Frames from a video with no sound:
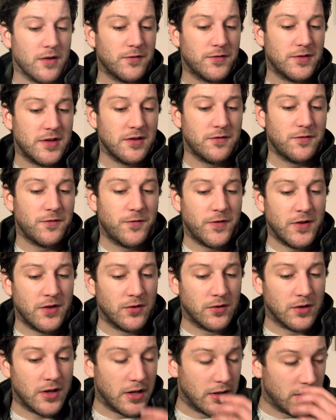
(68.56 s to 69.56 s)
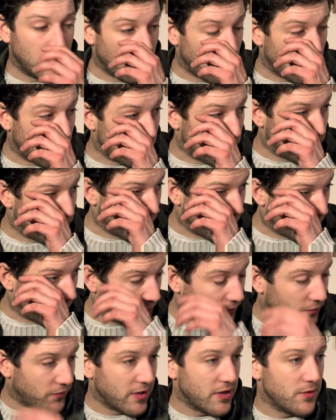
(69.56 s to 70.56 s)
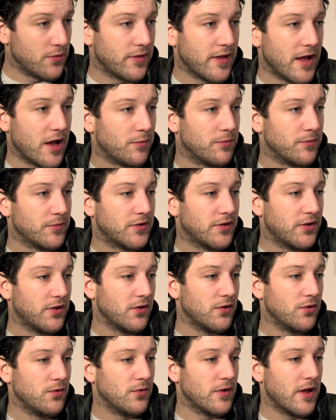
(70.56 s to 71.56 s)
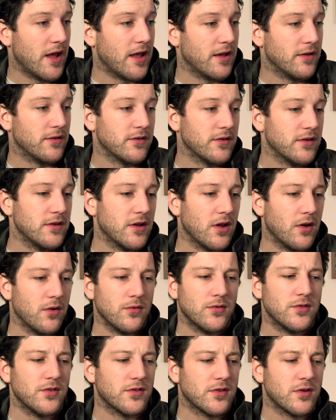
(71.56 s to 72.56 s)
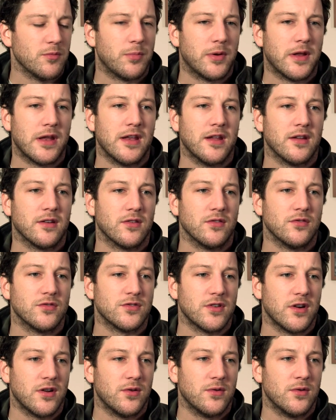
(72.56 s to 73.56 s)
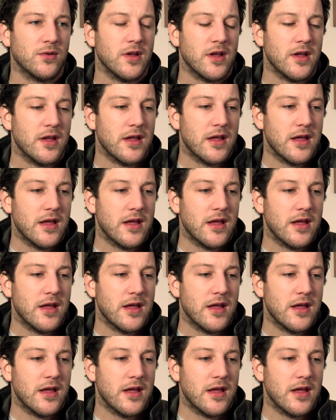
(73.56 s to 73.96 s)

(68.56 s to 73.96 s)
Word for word: I did feel a lot more free with album 2, and you know, just completely in control.